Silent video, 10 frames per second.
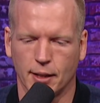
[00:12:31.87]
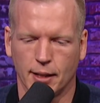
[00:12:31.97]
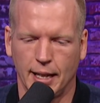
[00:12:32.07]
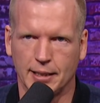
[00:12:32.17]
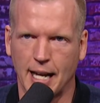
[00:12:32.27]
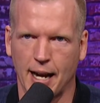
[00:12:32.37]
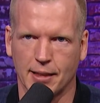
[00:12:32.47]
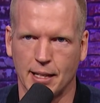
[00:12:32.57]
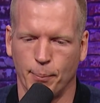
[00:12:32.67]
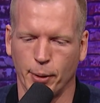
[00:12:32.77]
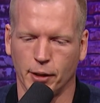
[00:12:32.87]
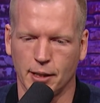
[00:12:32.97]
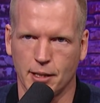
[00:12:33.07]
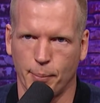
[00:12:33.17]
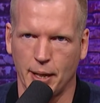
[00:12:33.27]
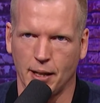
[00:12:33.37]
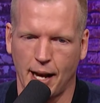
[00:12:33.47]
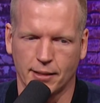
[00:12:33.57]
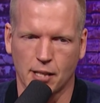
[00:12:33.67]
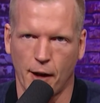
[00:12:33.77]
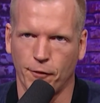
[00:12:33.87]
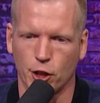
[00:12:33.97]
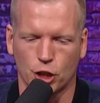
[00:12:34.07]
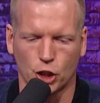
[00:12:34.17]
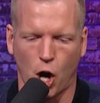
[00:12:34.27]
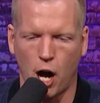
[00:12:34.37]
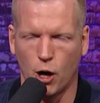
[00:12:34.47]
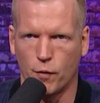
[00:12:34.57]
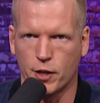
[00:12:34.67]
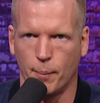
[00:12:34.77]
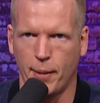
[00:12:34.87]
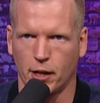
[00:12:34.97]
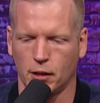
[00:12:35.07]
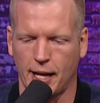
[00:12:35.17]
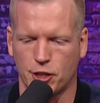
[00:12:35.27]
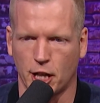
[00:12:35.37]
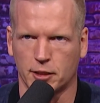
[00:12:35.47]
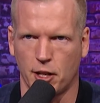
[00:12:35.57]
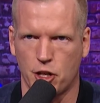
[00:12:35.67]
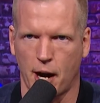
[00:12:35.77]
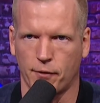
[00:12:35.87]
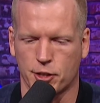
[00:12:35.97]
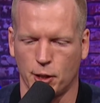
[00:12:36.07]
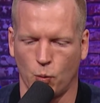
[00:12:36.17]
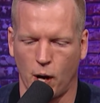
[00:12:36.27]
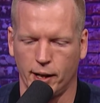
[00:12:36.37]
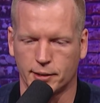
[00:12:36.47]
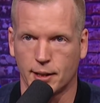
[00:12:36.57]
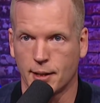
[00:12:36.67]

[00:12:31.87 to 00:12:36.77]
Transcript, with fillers: He's got the ability to be like tough and strong over the middle, like Justin Jefferson was.